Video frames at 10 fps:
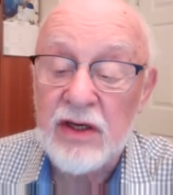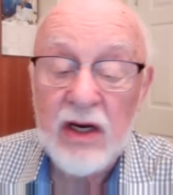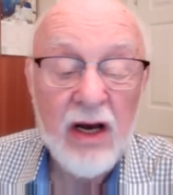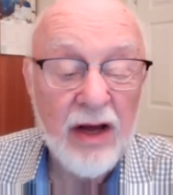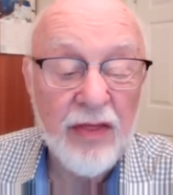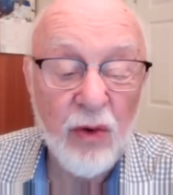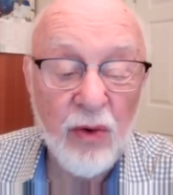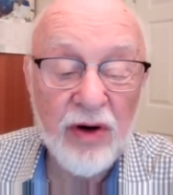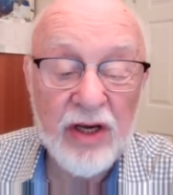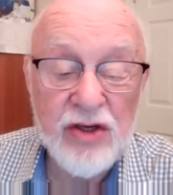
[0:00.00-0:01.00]

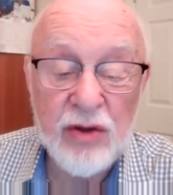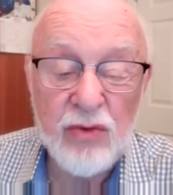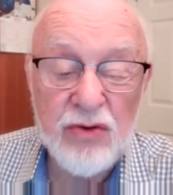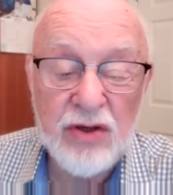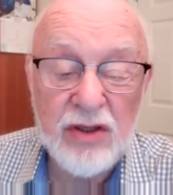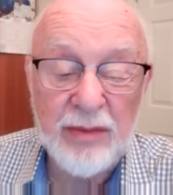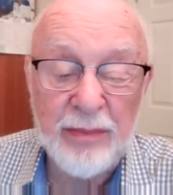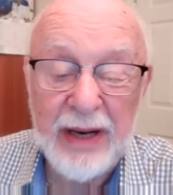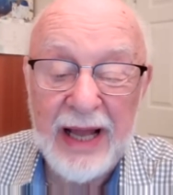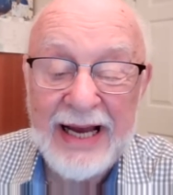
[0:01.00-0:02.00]
Authorities use
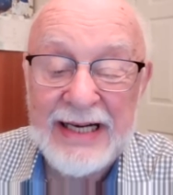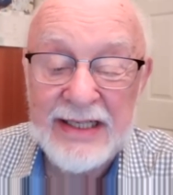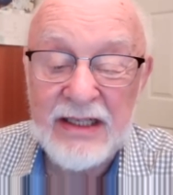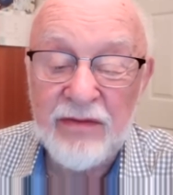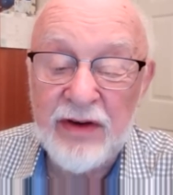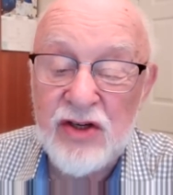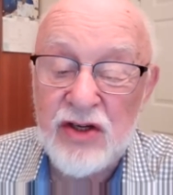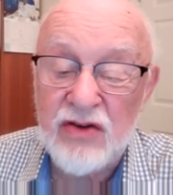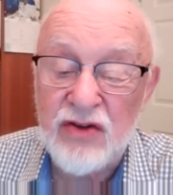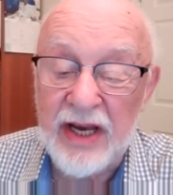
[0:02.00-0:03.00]
compliant individuals
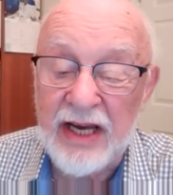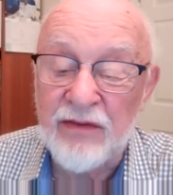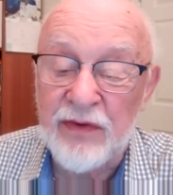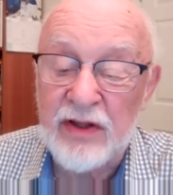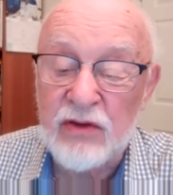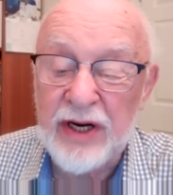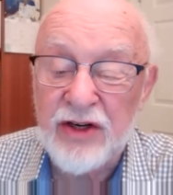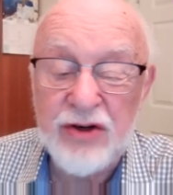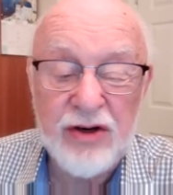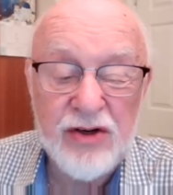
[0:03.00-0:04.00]
to infiltrate
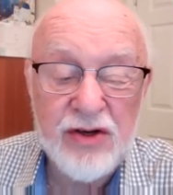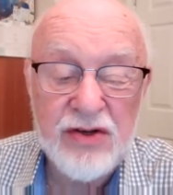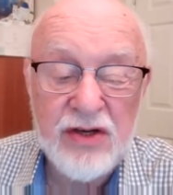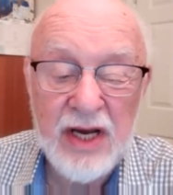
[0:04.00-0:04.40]
churches